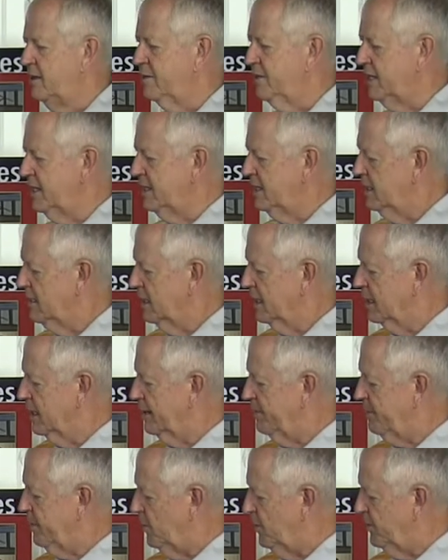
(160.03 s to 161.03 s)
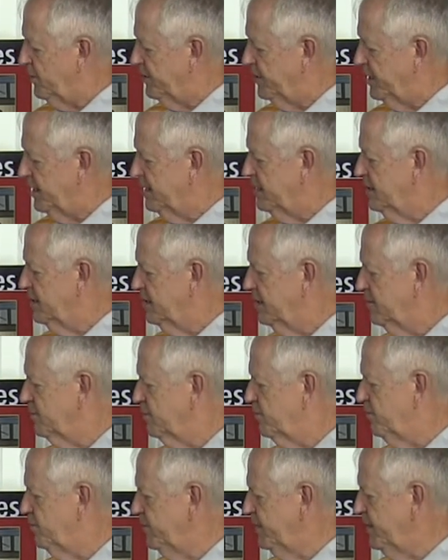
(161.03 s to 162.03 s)
the lip on the
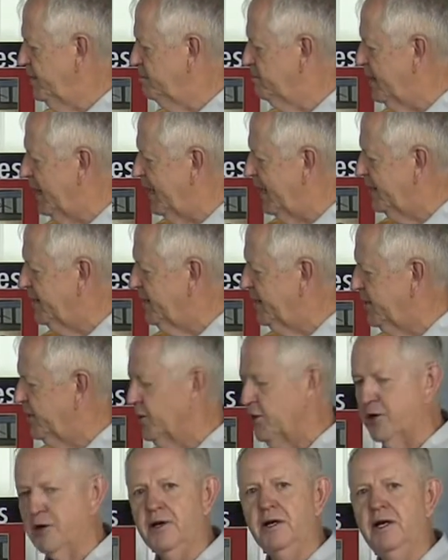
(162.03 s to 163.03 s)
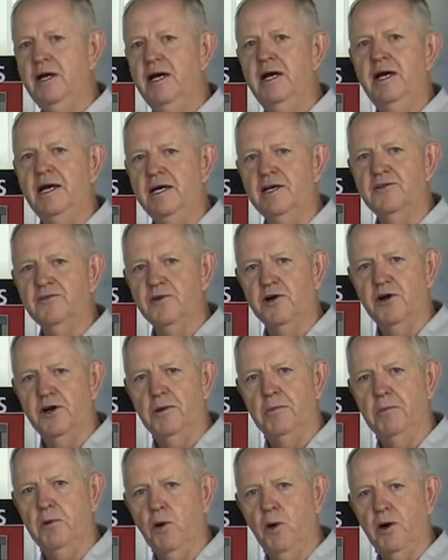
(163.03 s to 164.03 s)
feed mat here is very
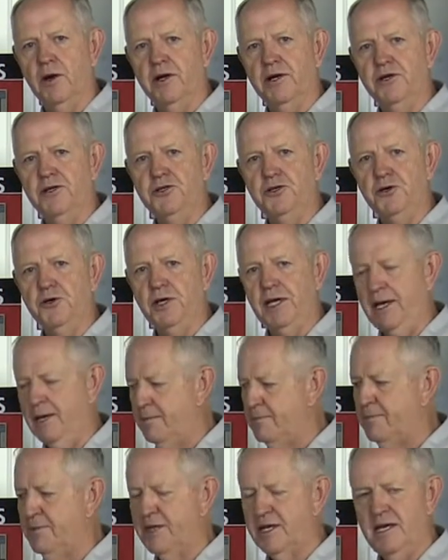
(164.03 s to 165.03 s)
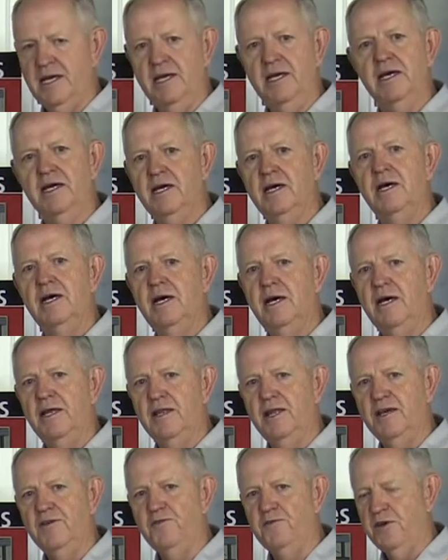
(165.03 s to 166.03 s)
important to keep the
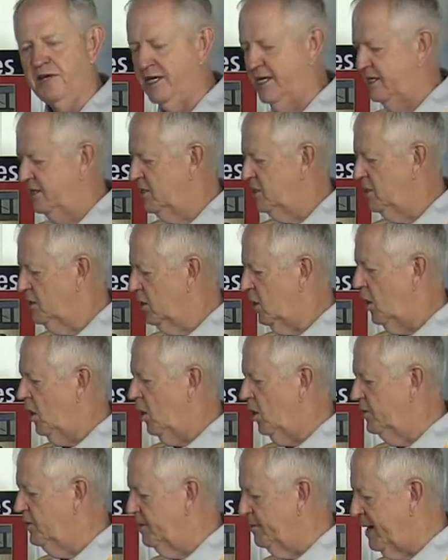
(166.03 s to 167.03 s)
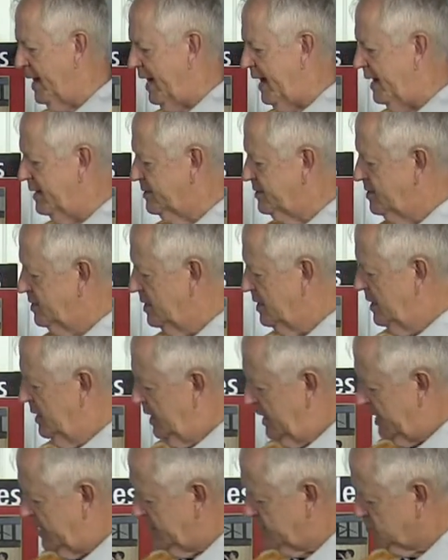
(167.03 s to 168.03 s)
the feed on the mat
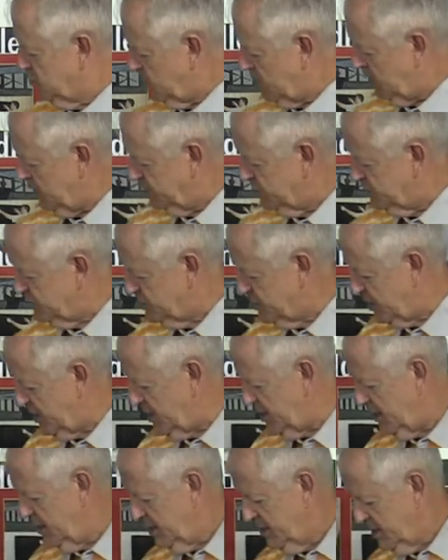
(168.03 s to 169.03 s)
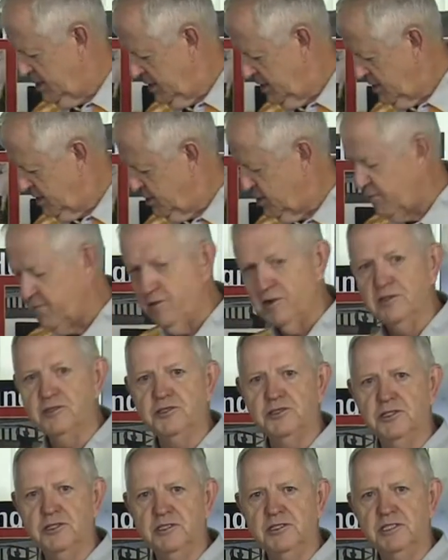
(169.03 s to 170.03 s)
as well as the
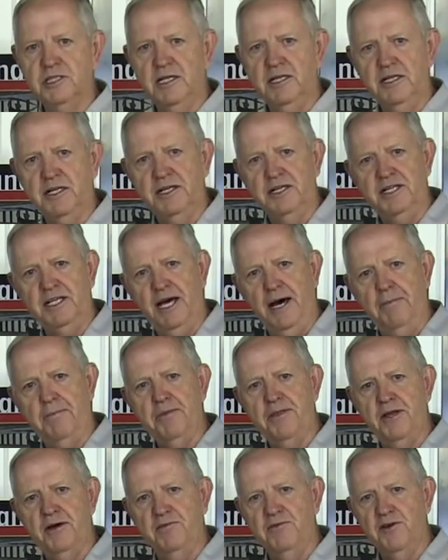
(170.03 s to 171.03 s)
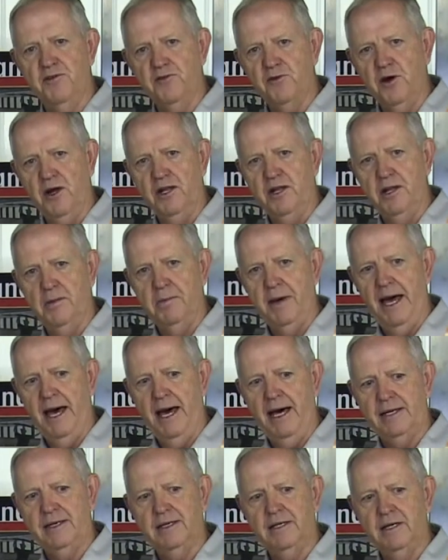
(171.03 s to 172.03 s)
differences in the depth of the front of the
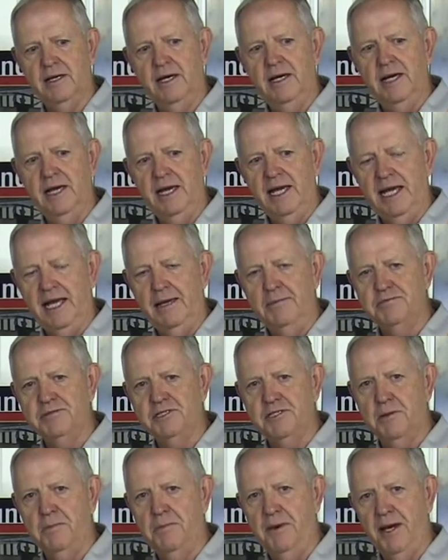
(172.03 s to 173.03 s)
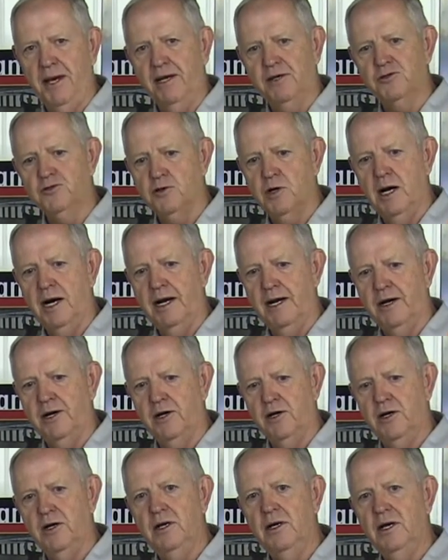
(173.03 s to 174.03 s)
mat keeps the peg
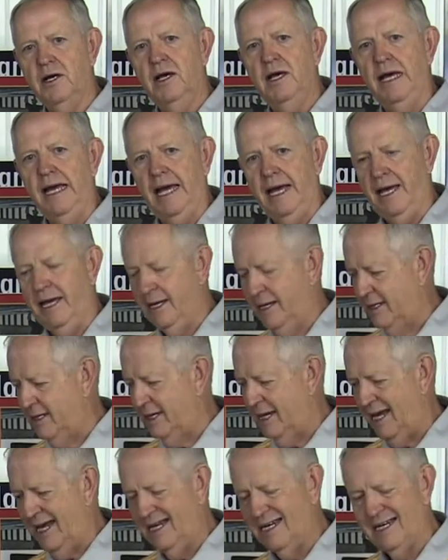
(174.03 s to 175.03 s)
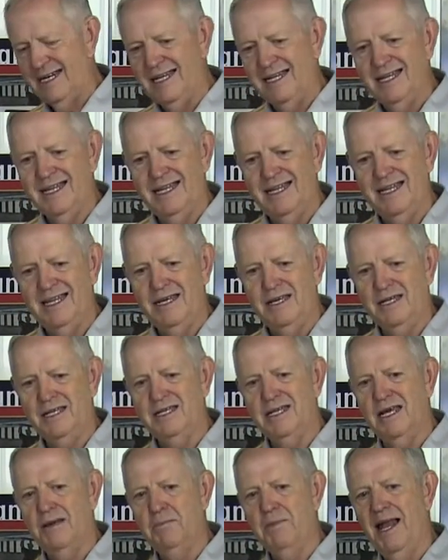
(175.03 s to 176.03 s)
drier and, and the
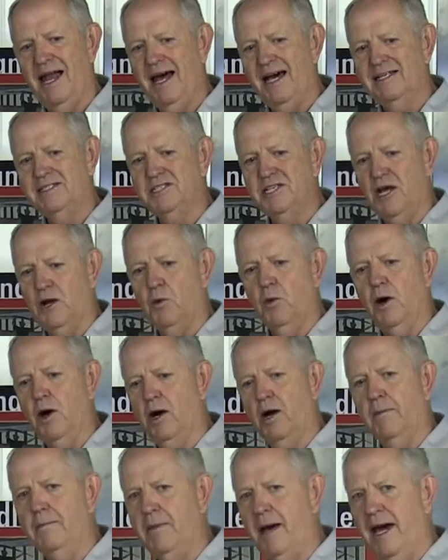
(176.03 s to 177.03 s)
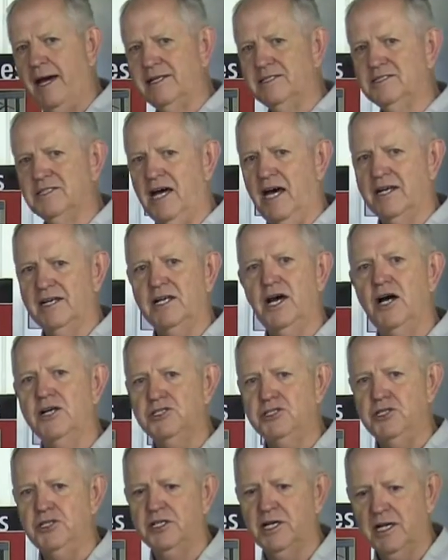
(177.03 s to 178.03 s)
plastic welcome mat is not
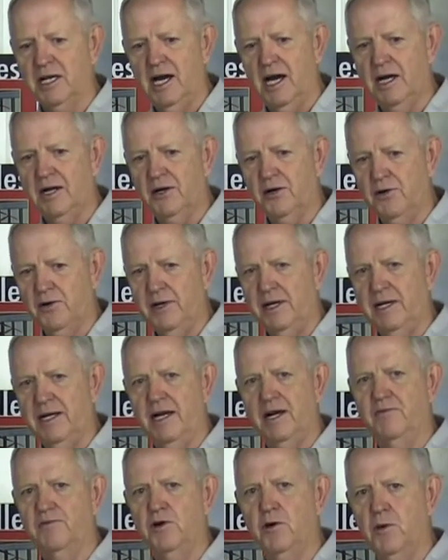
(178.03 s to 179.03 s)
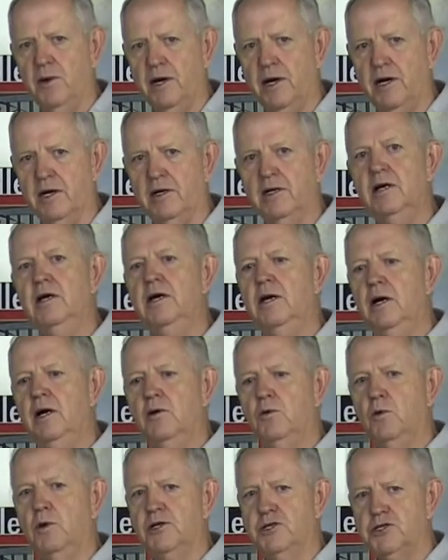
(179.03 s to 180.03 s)
touching the concrete everywhere,
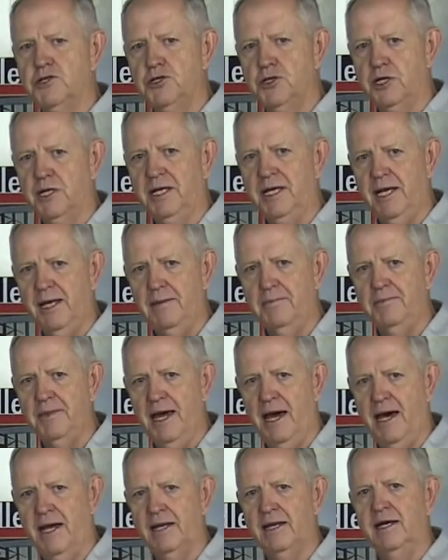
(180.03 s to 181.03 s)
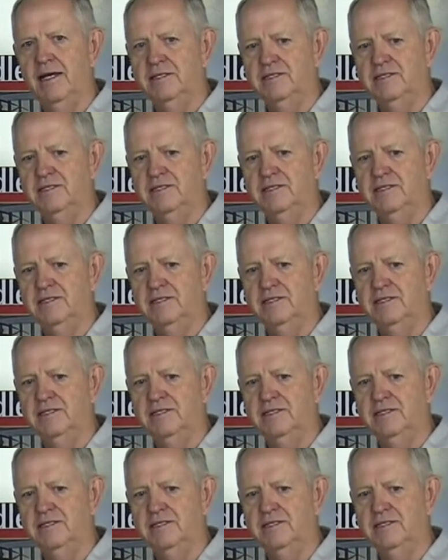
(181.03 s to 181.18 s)
which should keep that